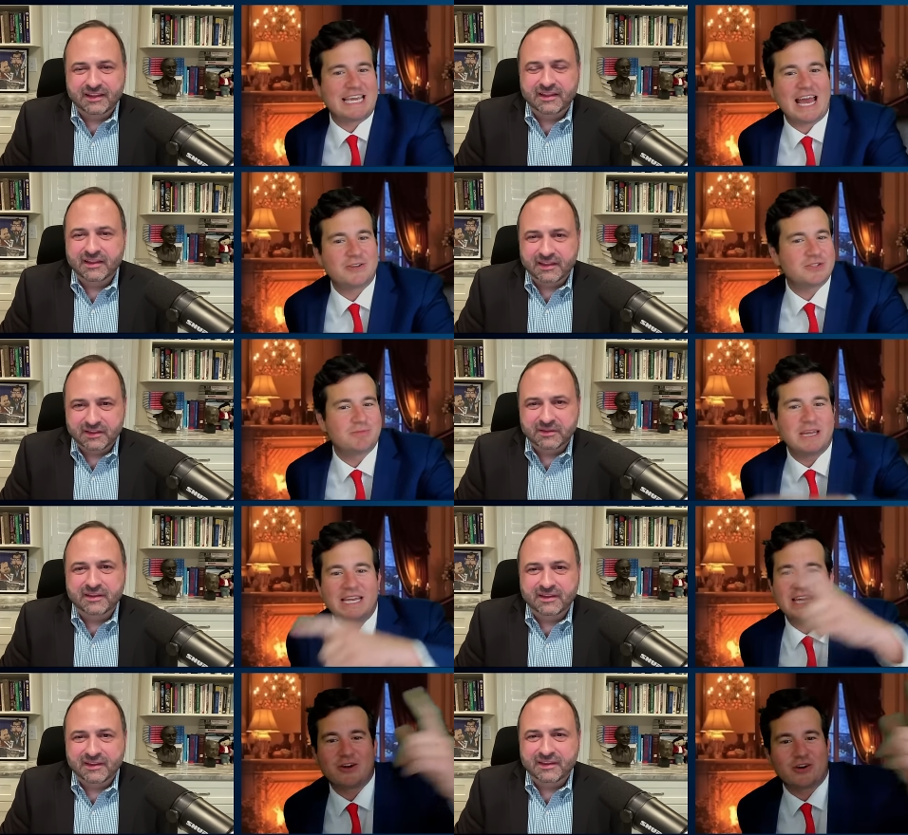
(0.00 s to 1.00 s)
Speaker 1: council
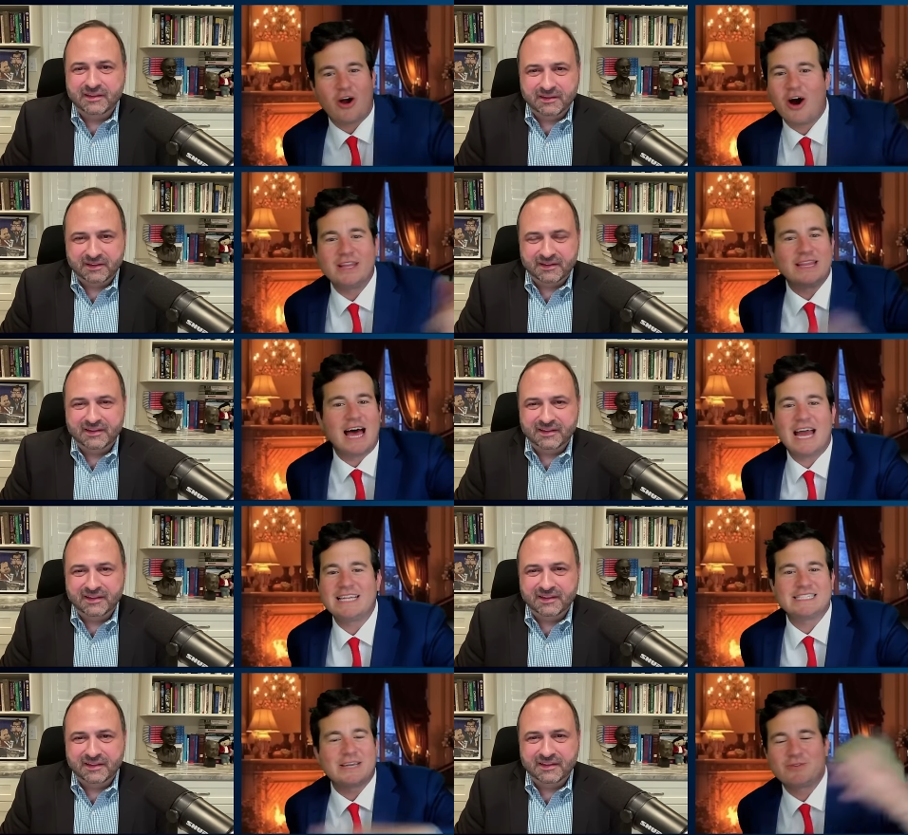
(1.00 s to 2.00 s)
meeting or online
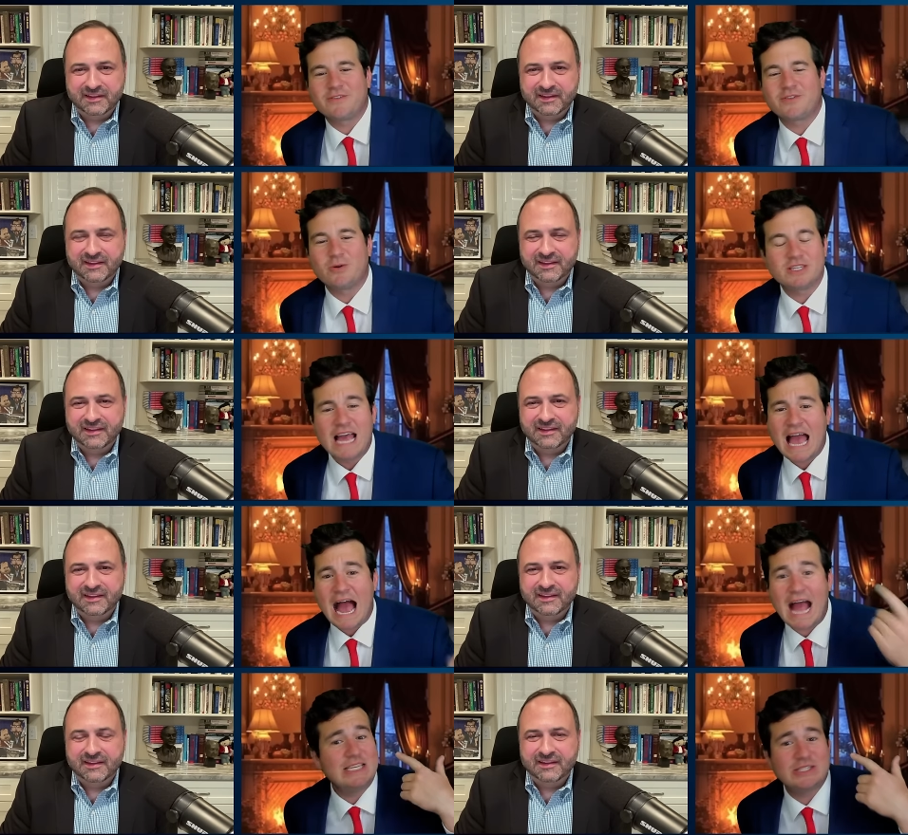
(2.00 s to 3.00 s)
and say whatever he wants.
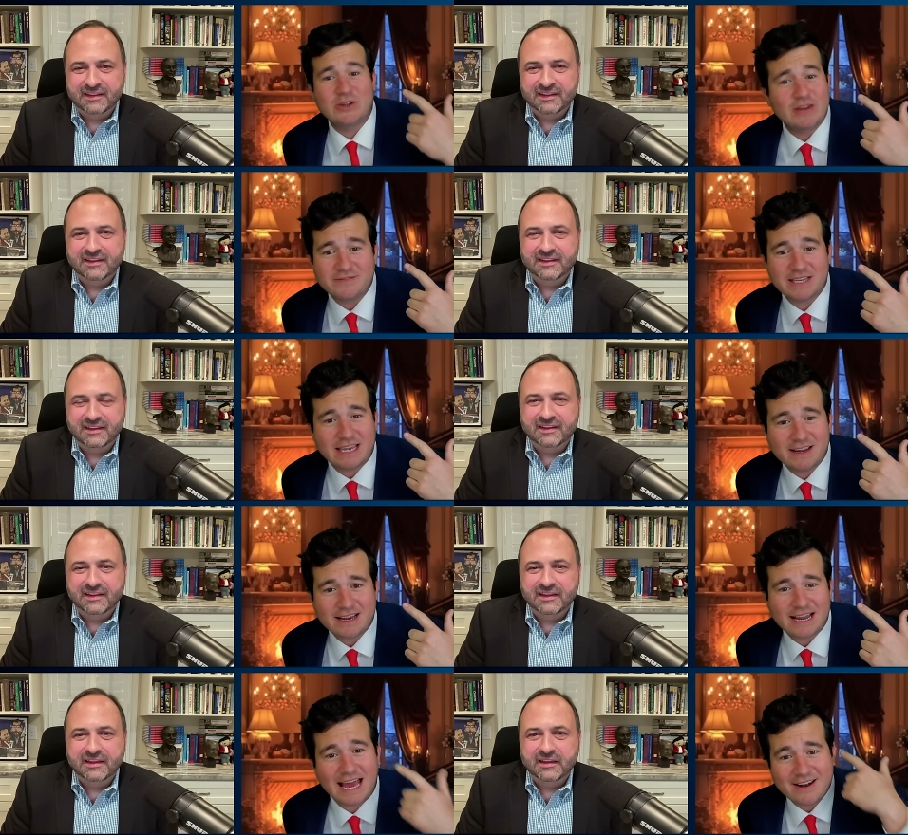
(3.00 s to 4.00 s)
I just don't have to hear it.
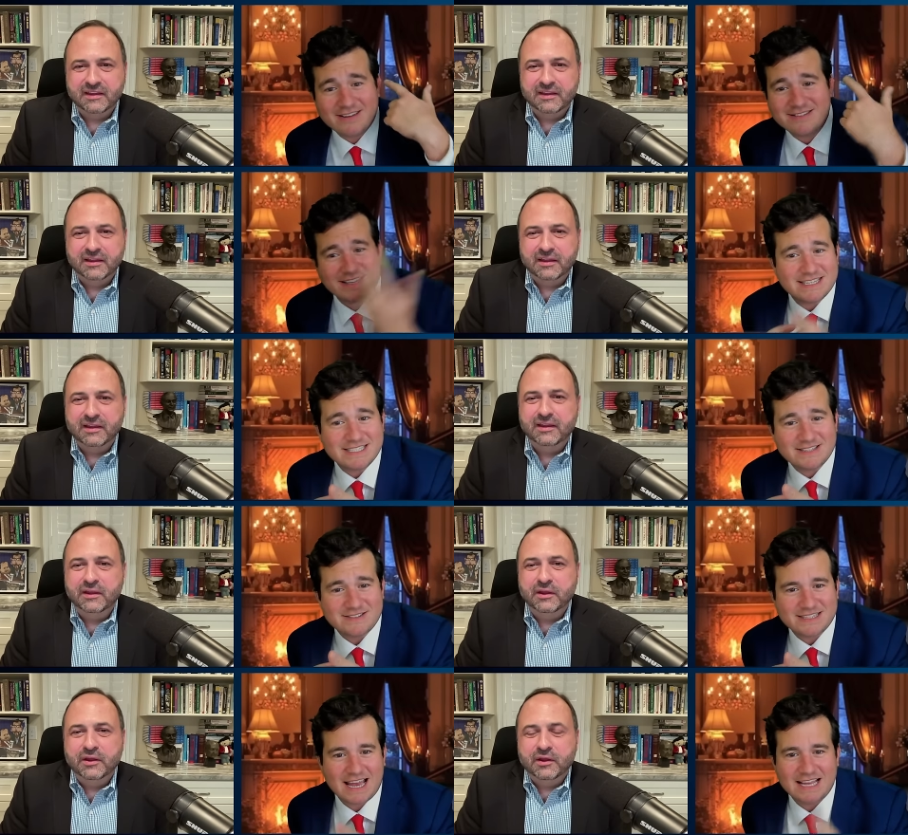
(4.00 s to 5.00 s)
I don't have to listen to
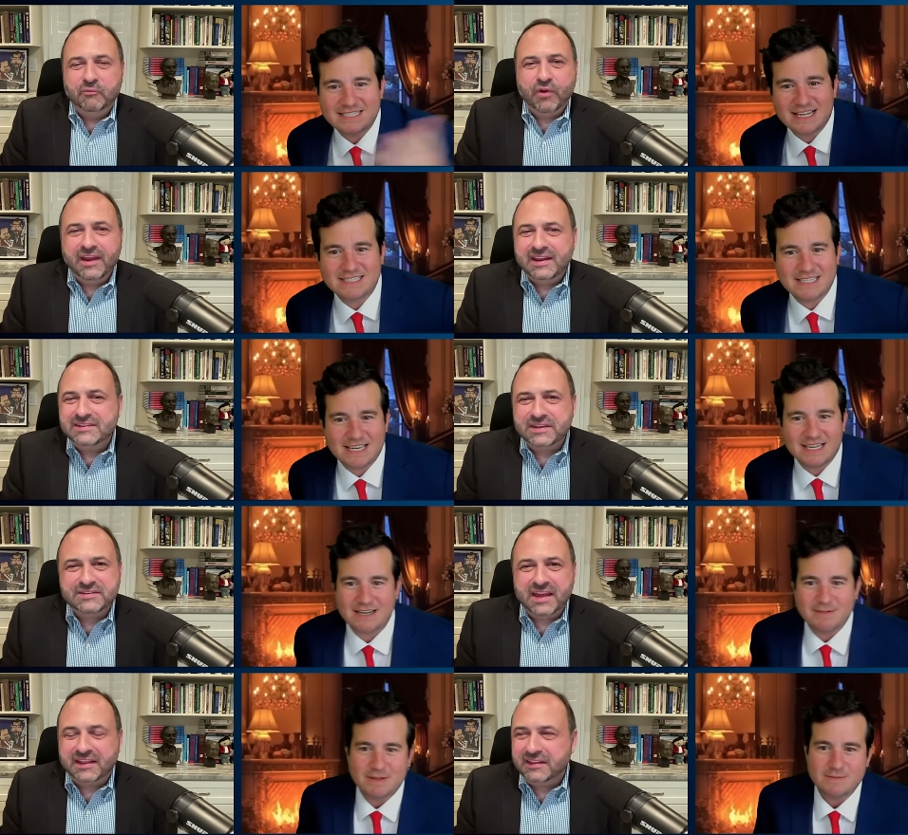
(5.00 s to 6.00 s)
his ass. That's right. It's it.
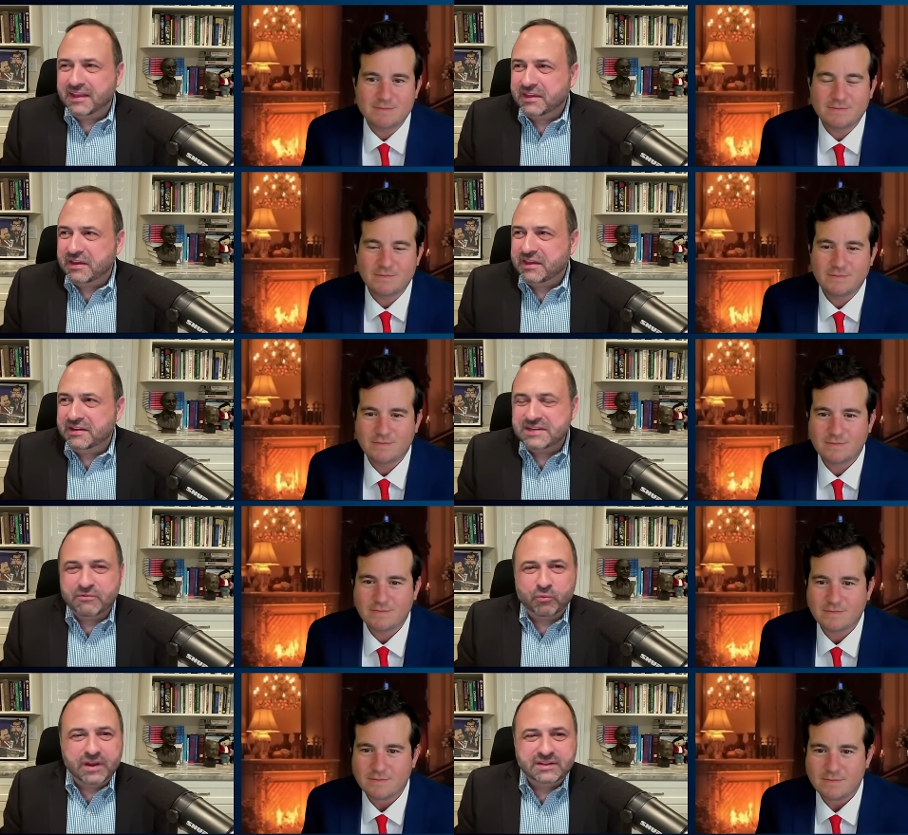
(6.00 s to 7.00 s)
exactly
Speaker 2: like he doesn't have
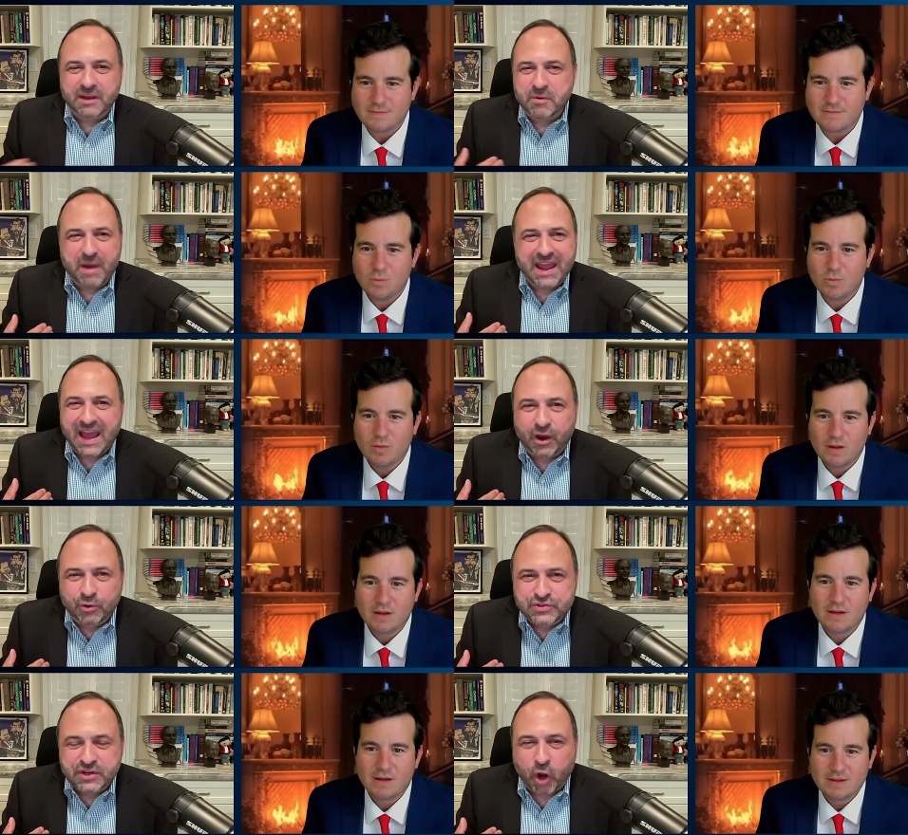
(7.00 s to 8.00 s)
the right to come to my
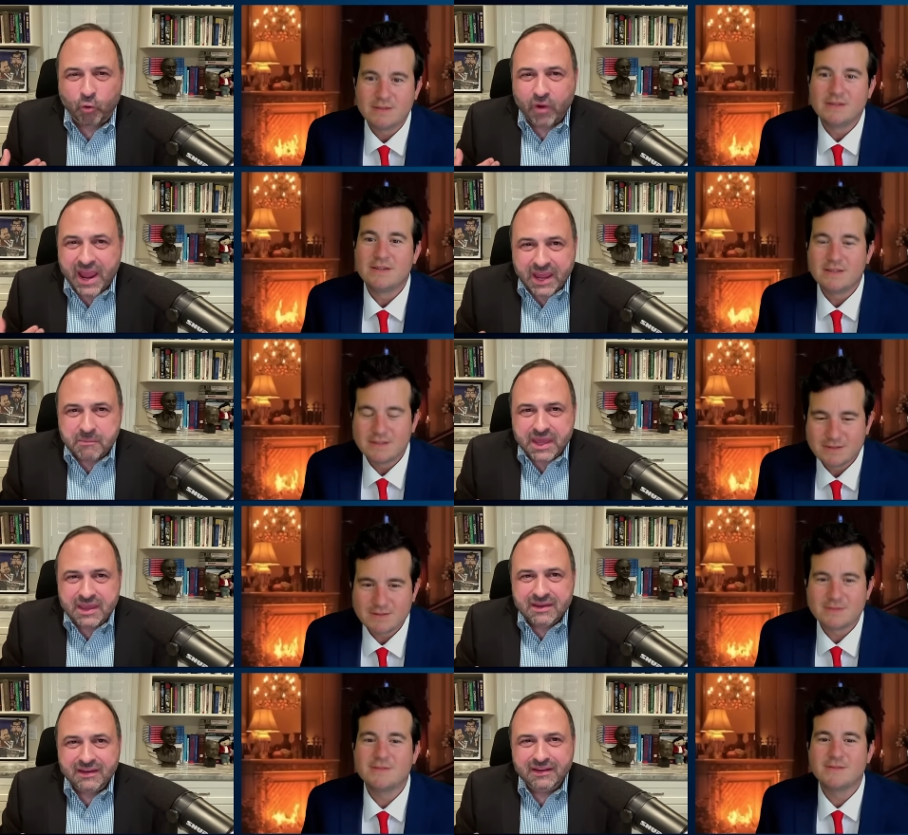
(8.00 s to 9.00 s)
house and harangue
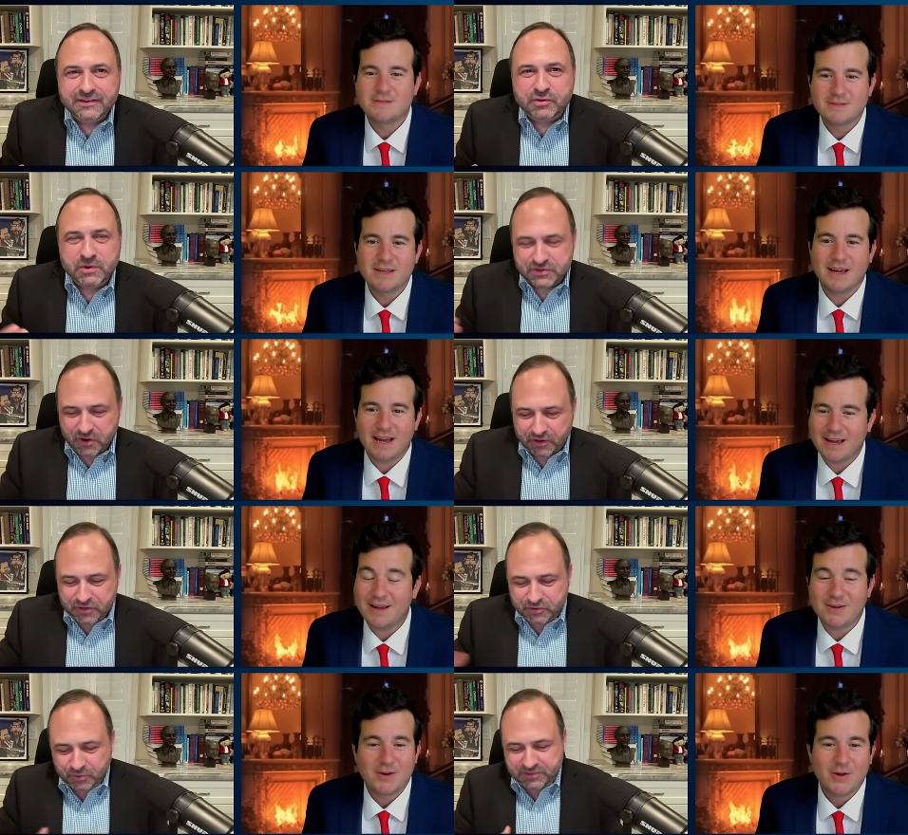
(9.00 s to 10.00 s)
me. So he's yeah. not going to
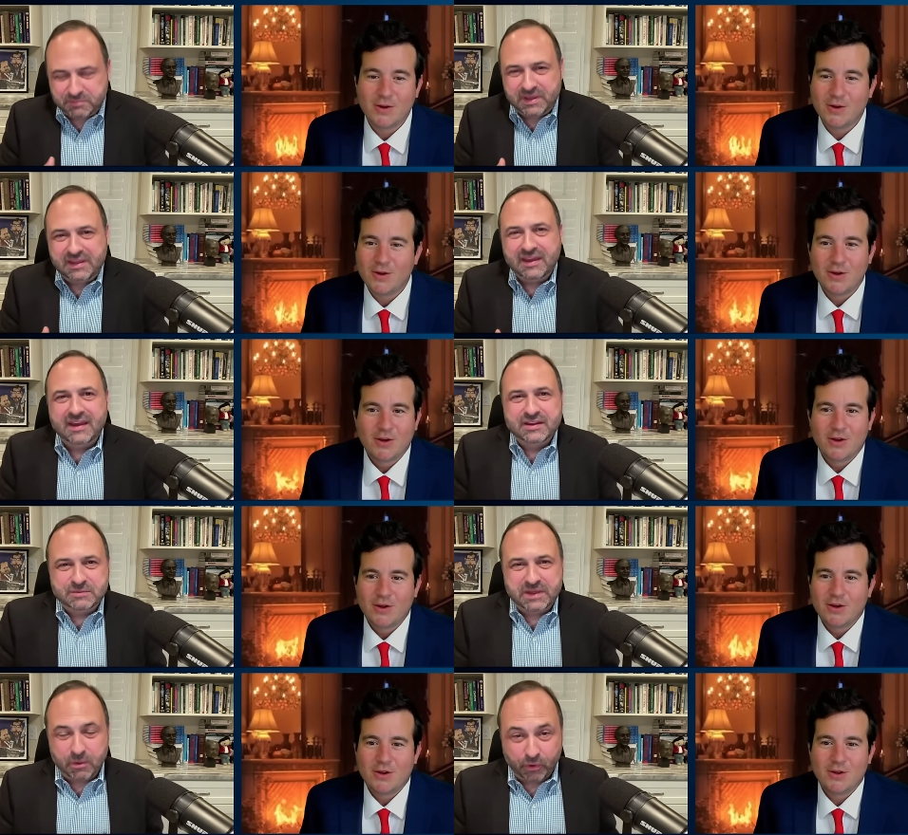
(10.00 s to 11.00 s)
do it to me to
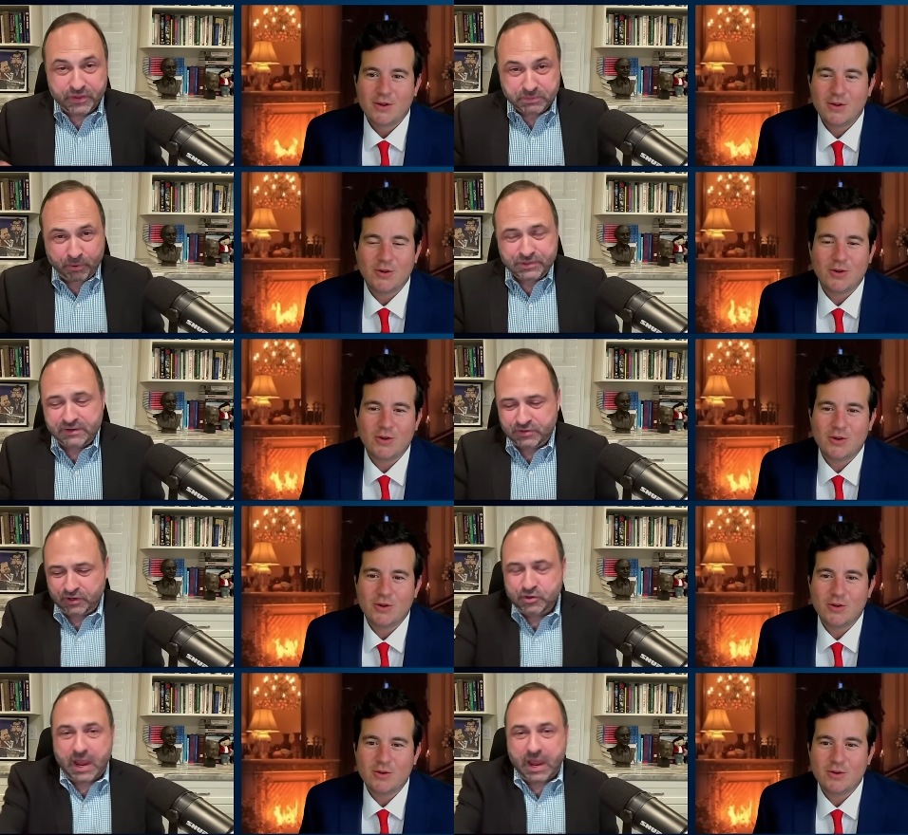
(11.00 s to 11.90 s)
me here. Well, this person I was talking to